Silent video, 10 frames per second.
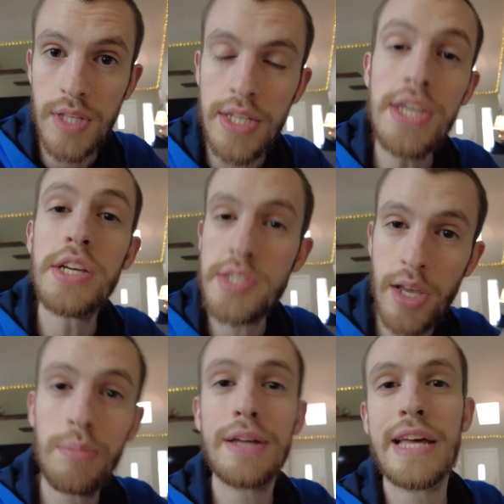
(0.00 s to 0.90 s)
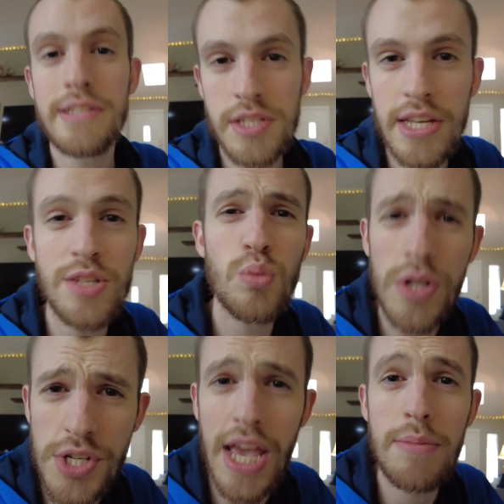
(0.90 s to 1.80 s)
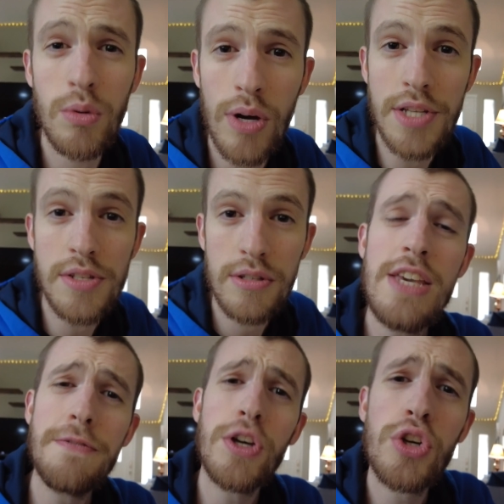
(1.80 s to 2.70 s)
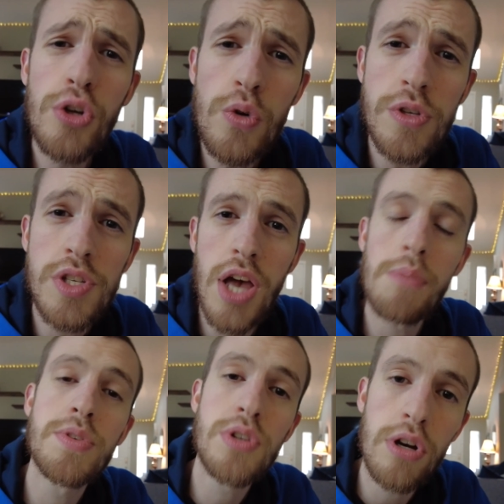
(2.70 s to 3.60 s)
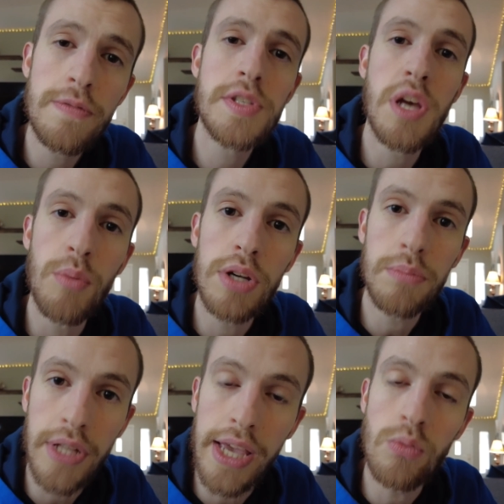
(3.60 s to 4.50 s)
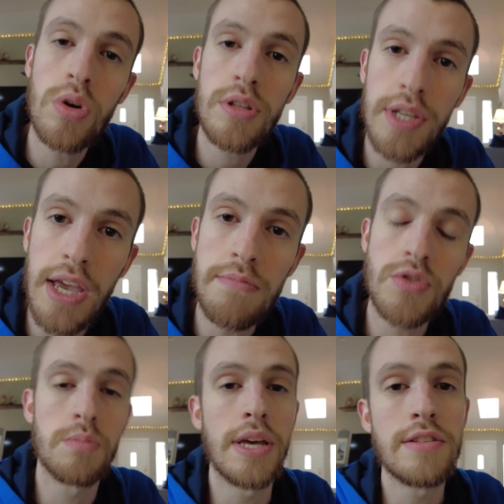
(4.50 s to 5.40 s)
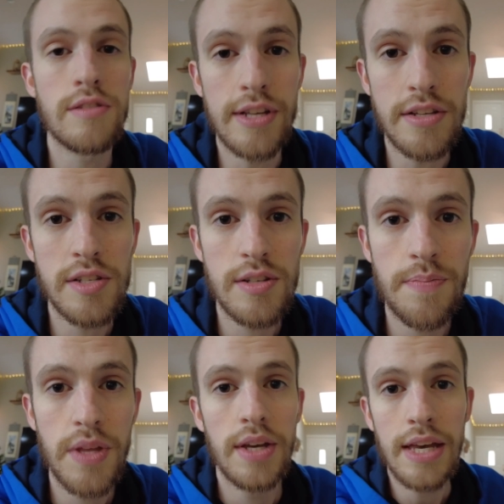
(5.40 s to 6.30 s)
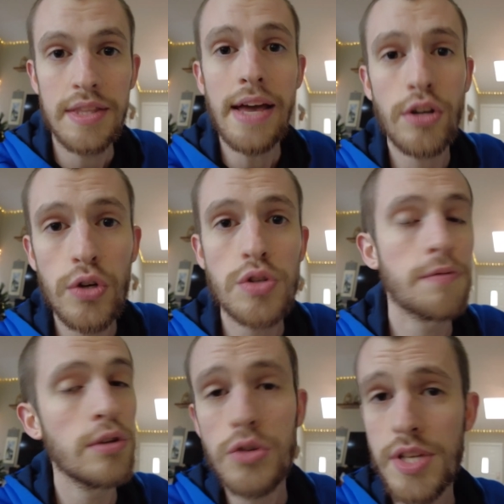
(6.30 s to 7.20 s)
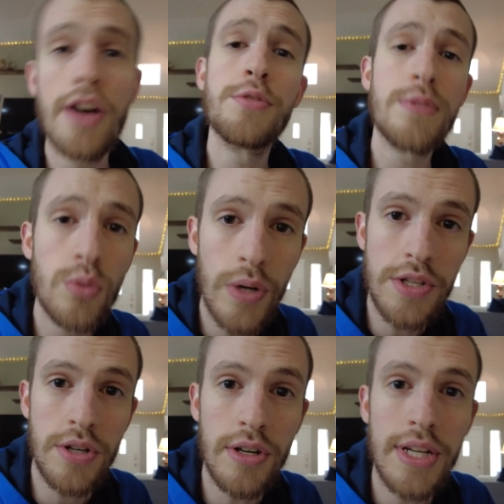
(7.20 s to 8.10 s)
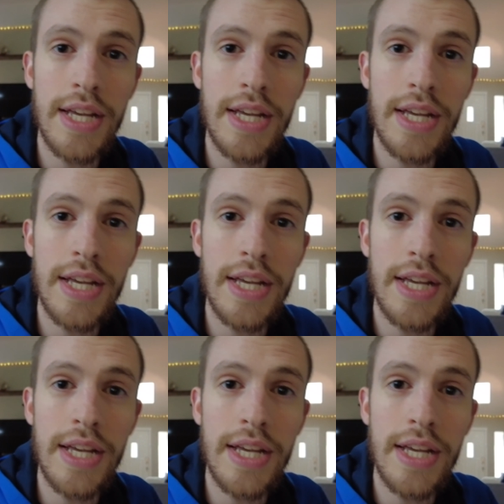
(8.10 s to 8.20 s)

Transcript: he could tell by that sneeze which game it was. If a goose observed someone playing one of the games from Nate's list, and that goose flew south for the winter,